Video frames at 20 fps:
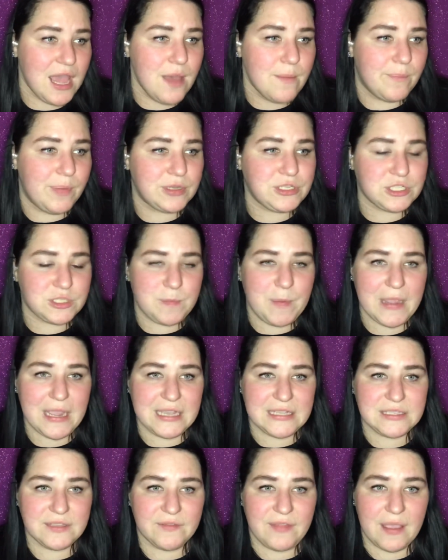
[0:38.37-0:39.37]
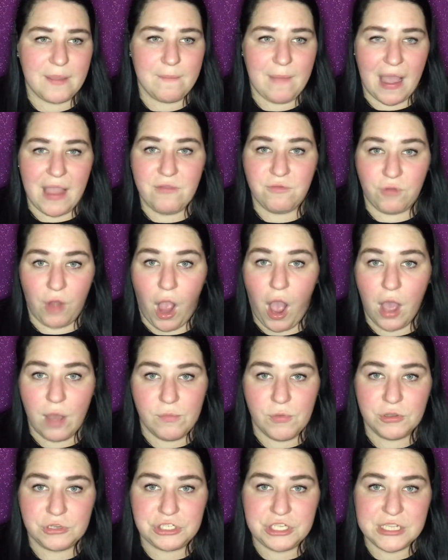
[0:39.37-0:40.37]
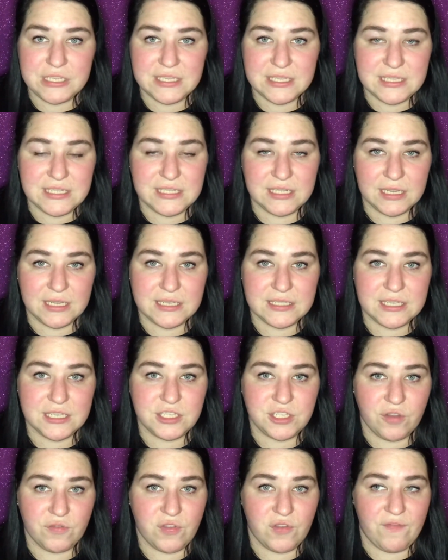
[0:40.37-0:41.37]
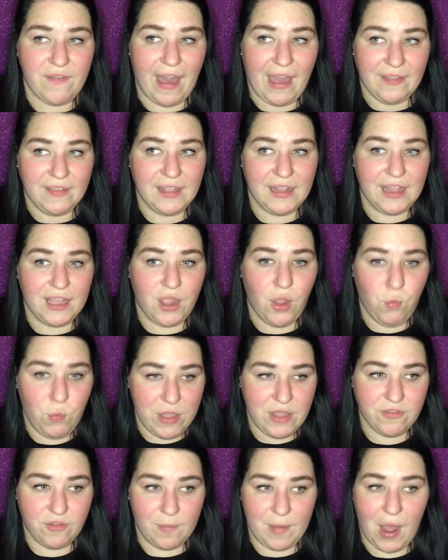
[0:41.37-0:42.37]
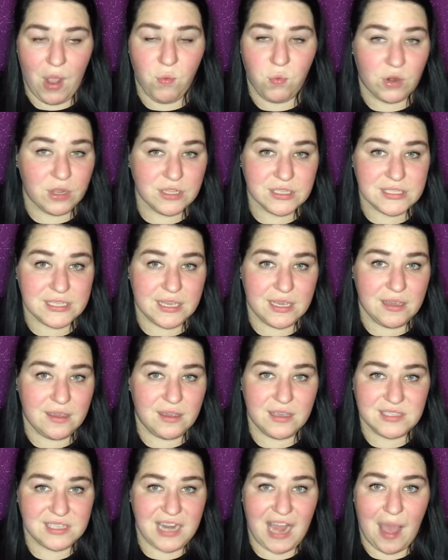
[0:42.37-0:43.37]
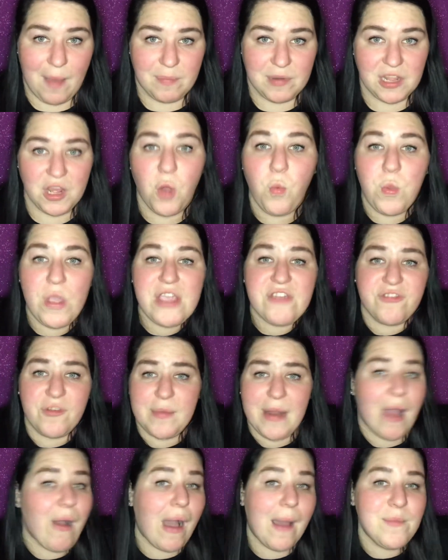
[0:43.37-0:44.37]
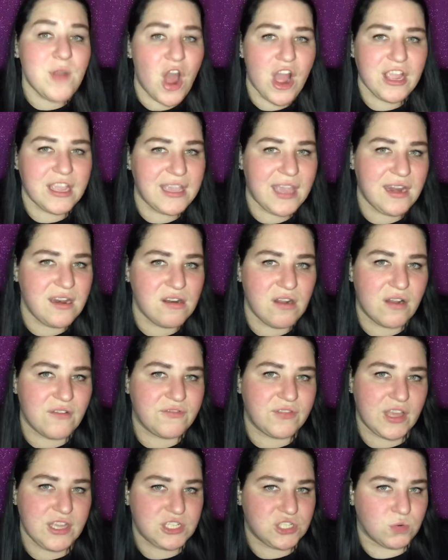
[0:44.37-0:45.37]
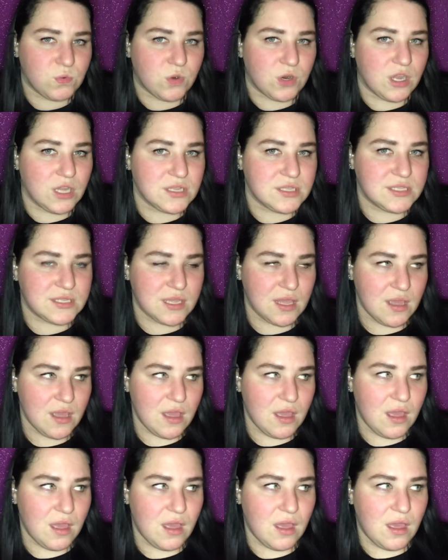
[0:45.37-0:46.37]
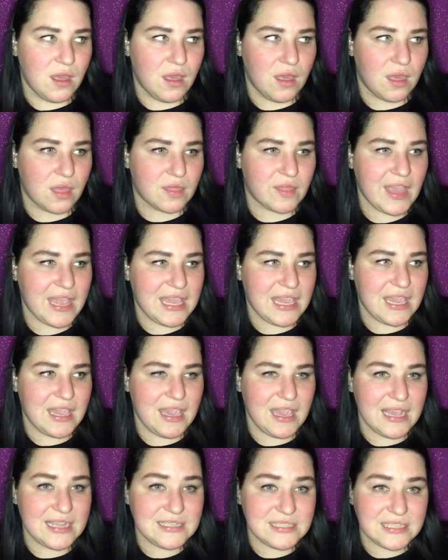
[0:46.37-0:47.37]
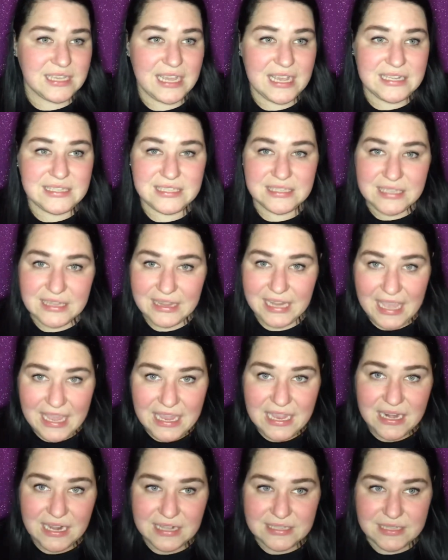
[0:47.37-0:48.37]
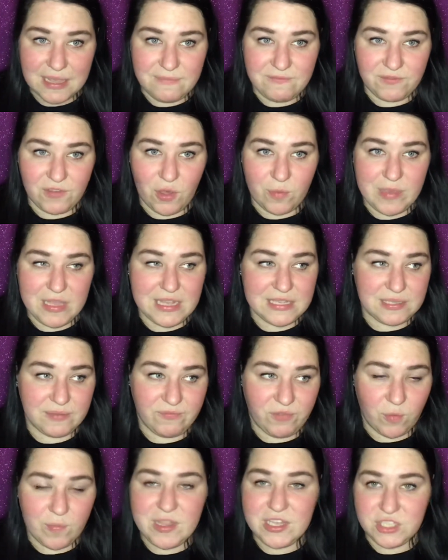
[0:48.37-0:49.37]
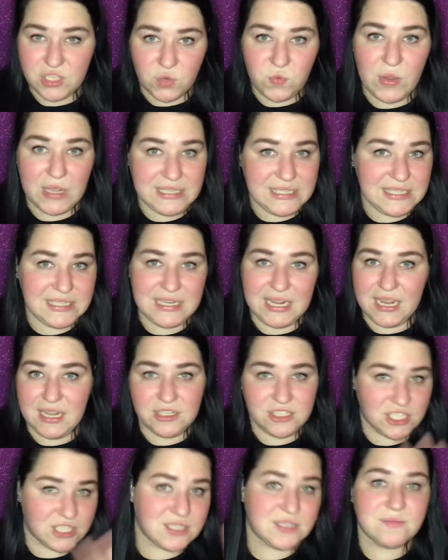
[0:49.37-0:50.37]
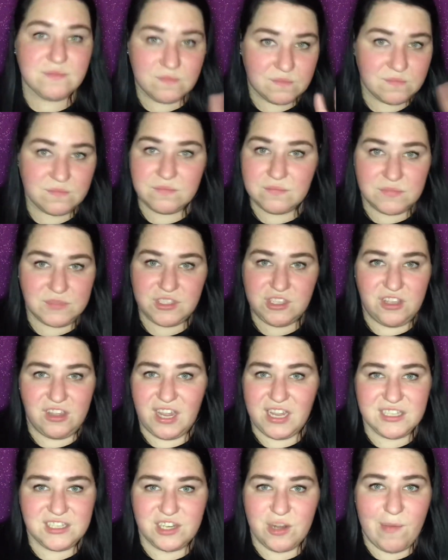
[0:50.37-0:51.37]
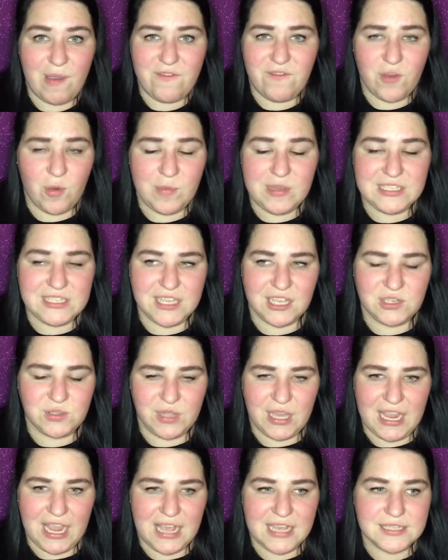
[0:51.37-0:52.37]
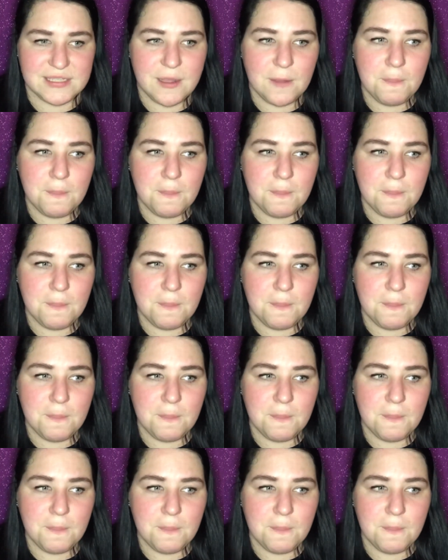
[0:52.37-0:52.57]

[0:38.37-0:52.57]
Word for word: but just because of like my raw emotions that still exist over the fact that like a week from now Worlds isn't happening. A week from now, I'm not getting on a flight to Worlds. Like it's late as I'm filming this. I'm filming this on Wednesday, just so you guys know my filming schedule, I guess.